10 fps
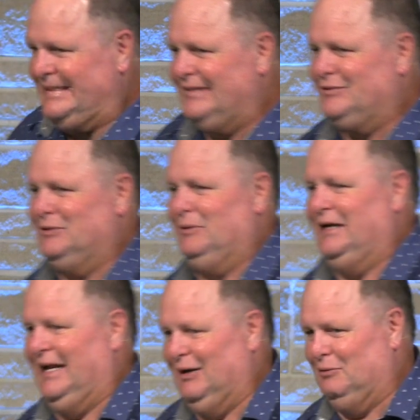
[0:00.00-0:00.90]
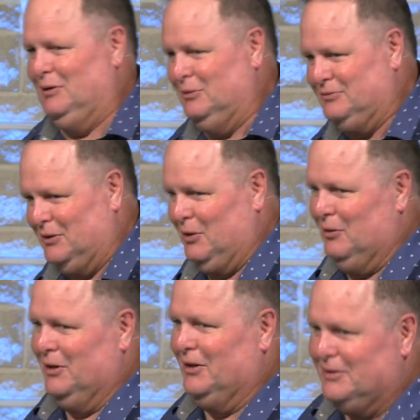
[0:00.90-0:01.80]
I should have read that a little closer
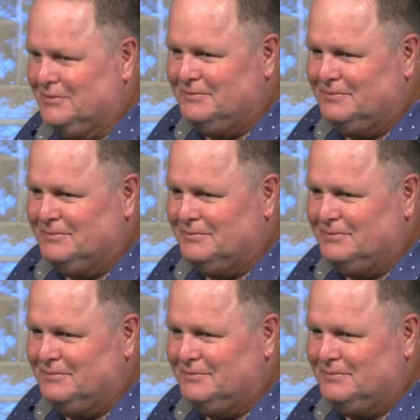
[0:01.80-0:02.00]
earlier.